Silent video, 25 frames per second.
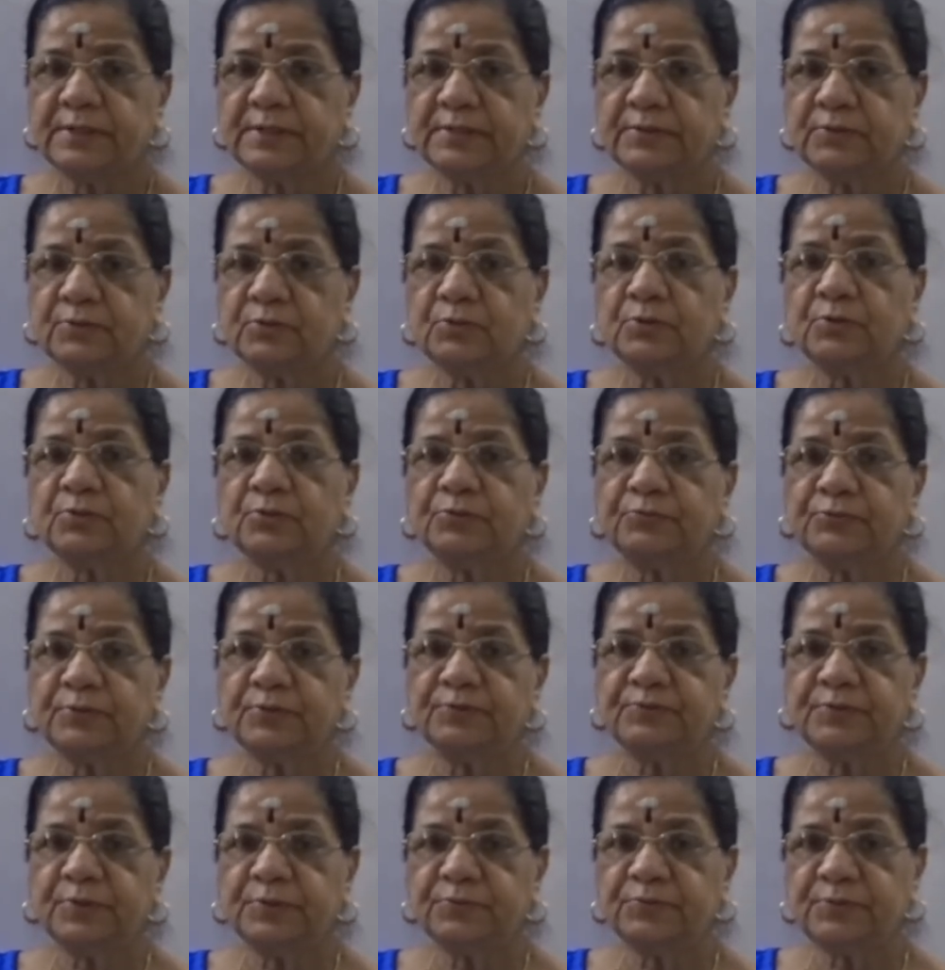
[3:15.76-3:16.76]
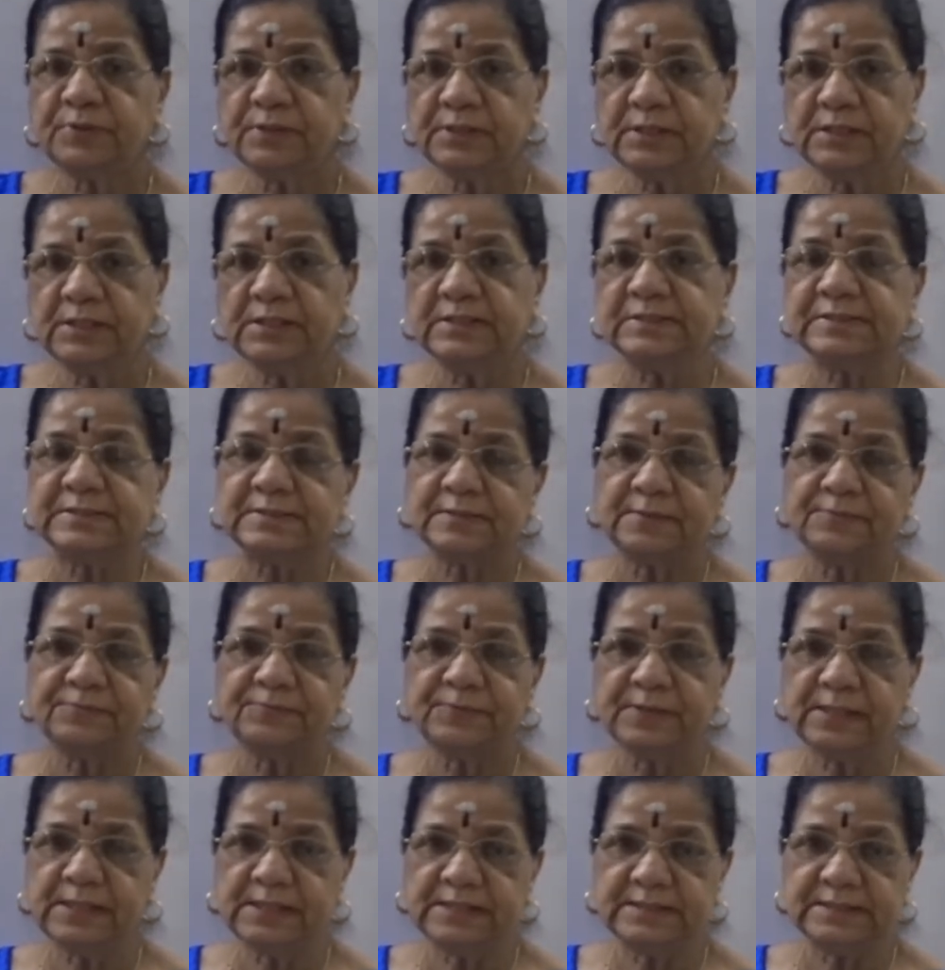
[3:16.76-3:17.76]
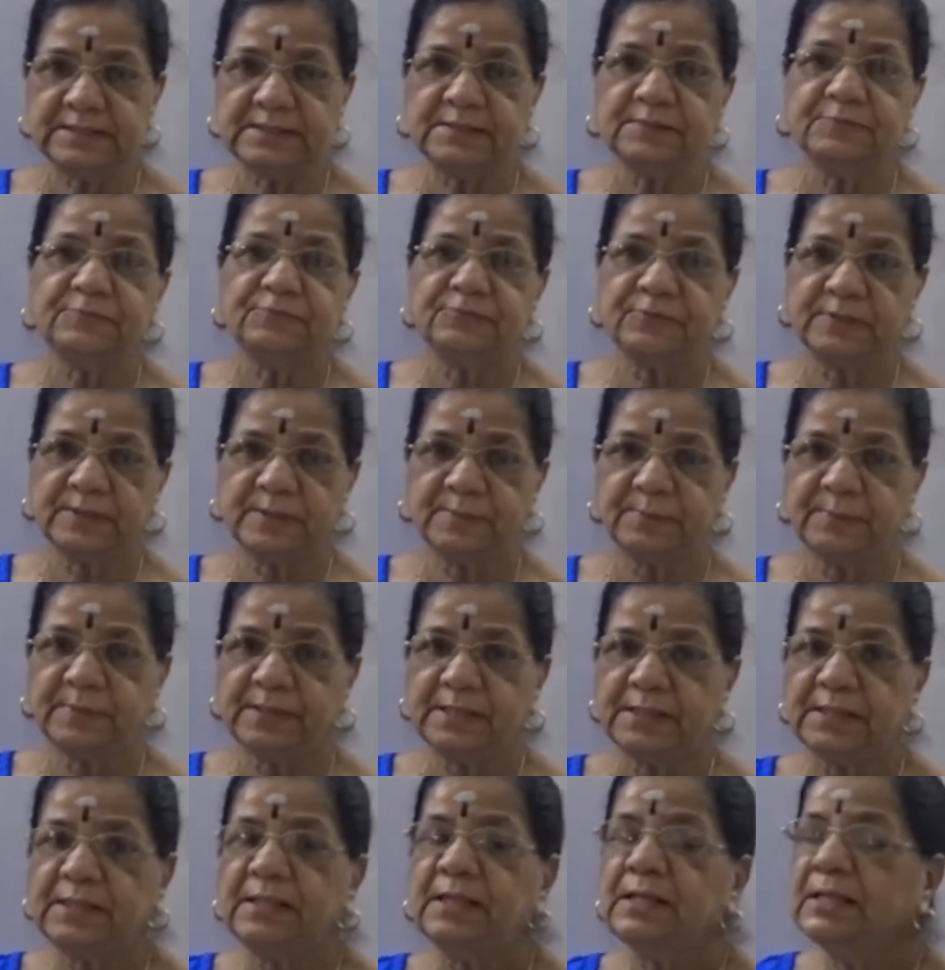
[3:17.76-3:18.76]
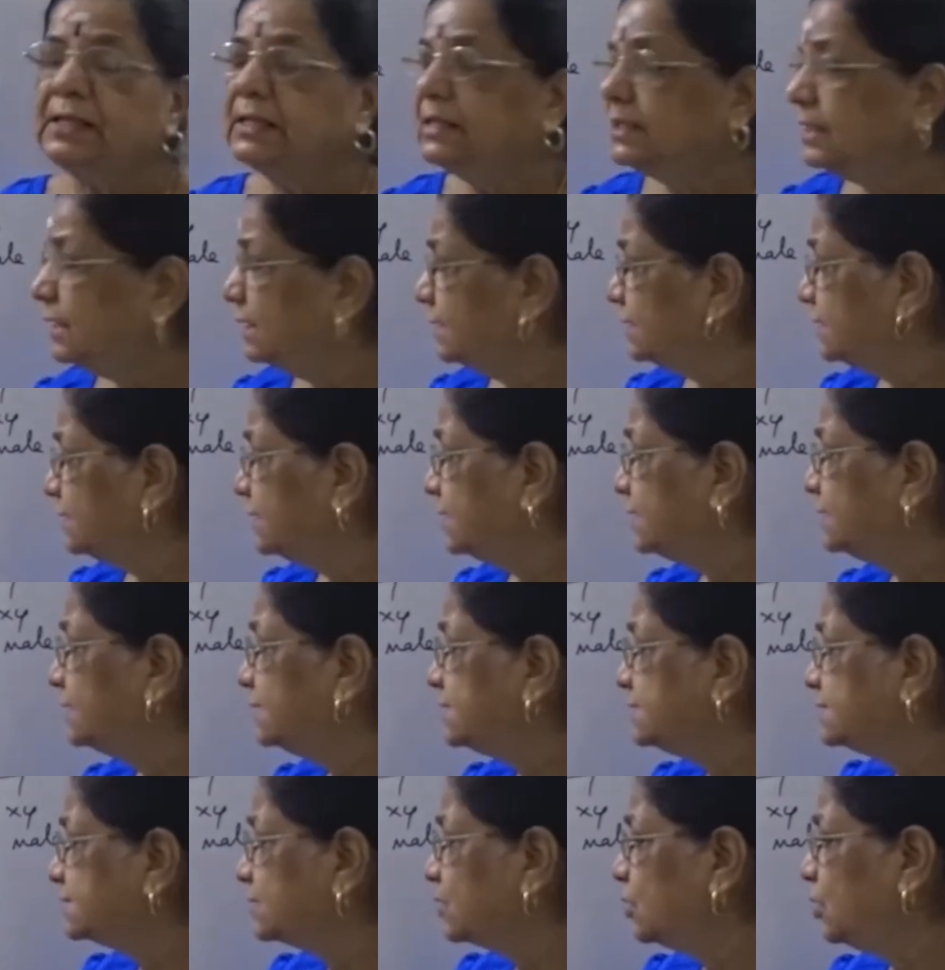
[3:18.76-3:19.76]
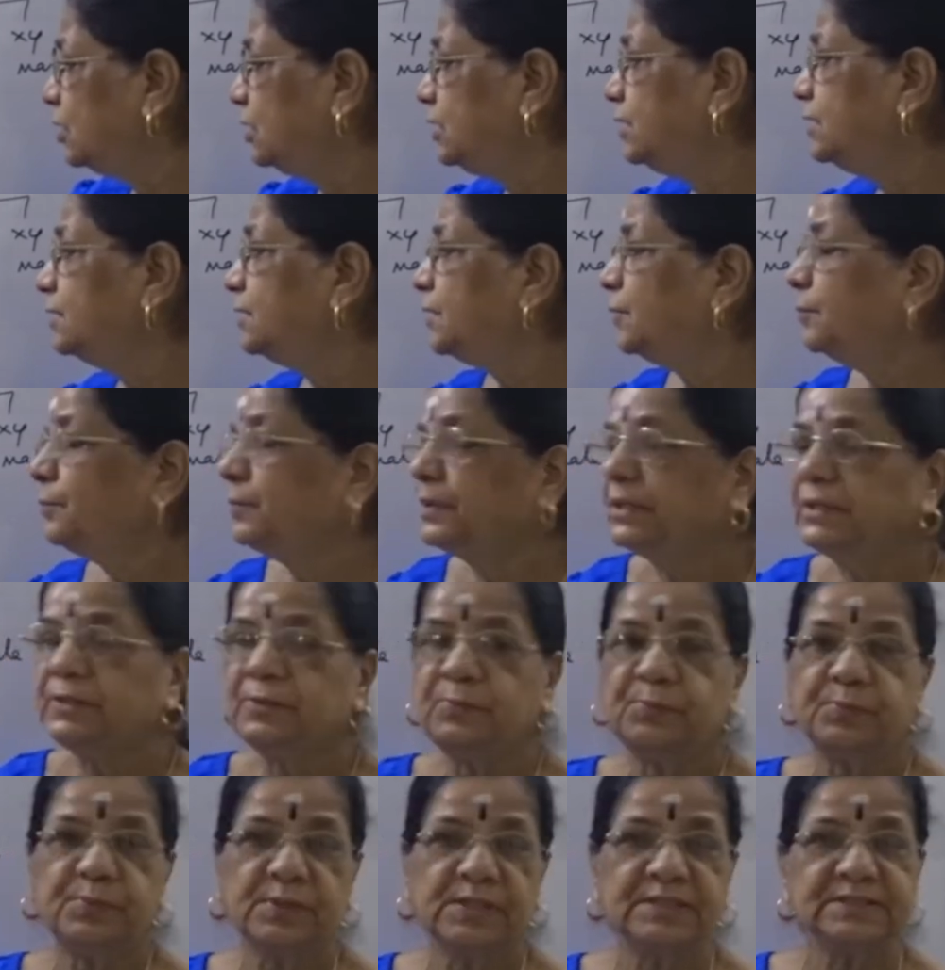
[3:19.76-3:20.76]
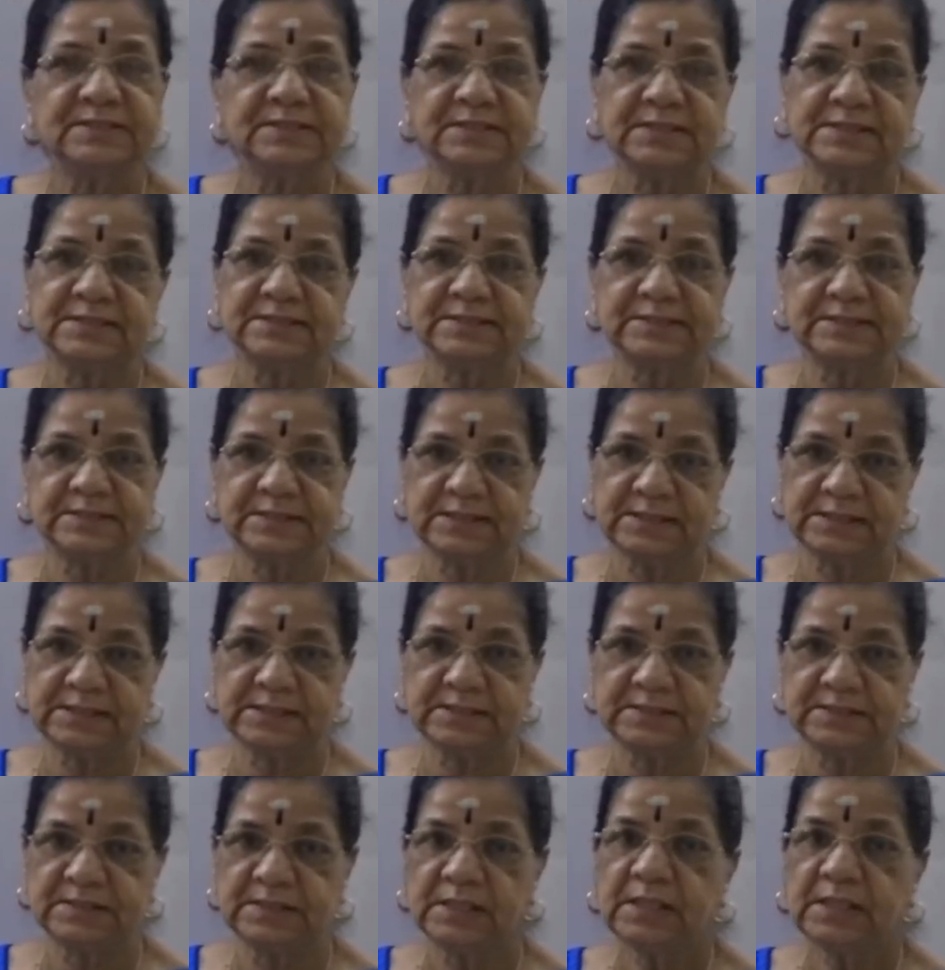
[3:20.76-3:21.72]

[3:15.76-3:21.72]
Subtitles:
to 55 years of age in female, and that is called menopause stage.